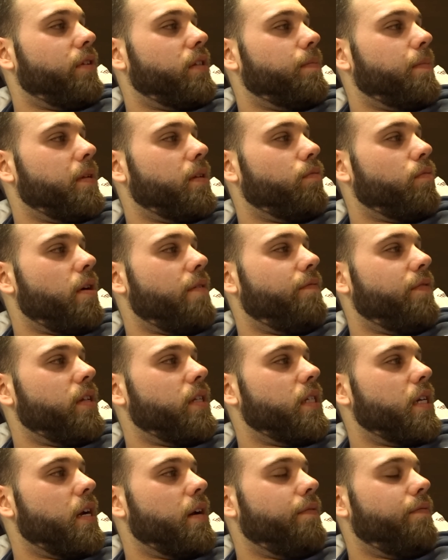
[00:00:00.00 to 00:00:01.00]
It's been rough
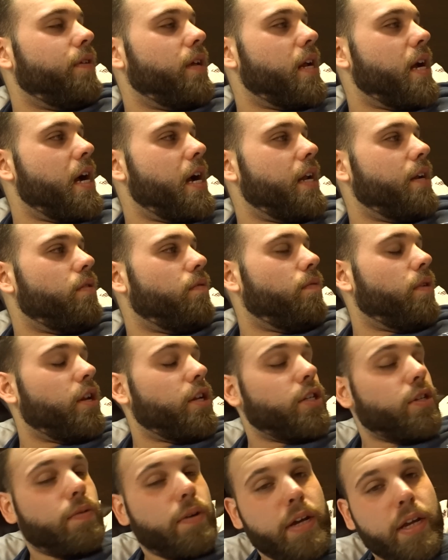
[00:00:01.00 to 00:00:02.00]
and tough, and I don't want
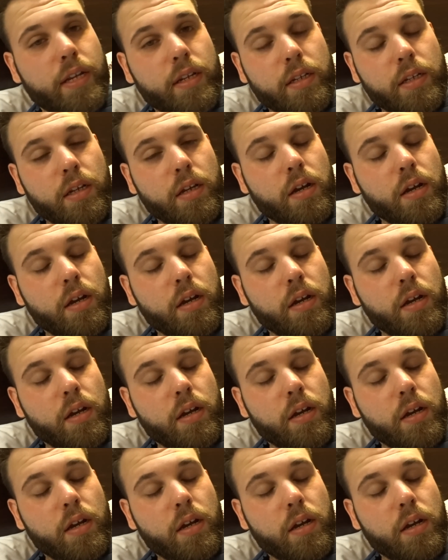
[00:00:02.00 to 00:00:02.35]
to do it.